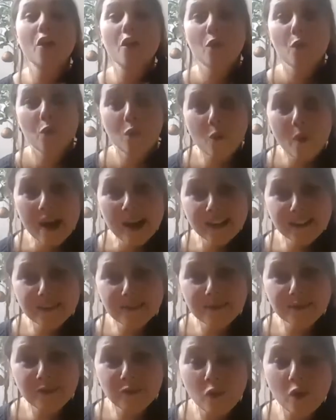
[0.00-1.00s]

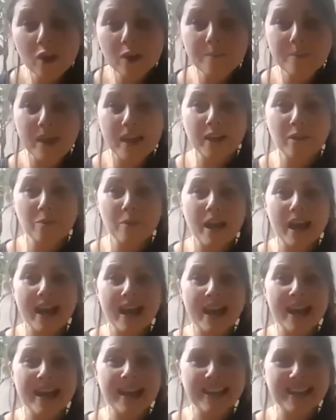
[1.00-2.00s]
1 for my
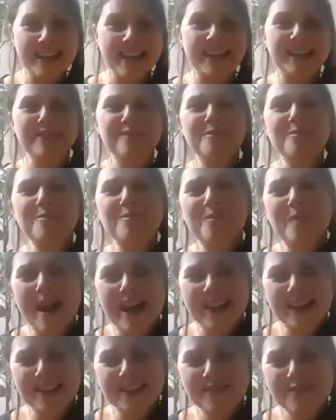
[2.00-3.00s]
wagon,
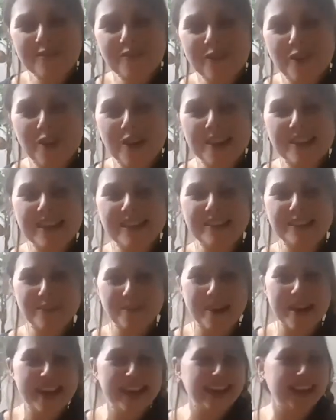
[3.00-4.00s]
1 for the
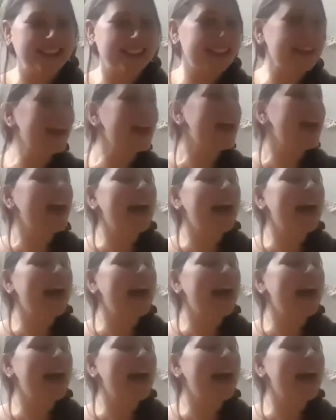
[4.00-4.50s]
train,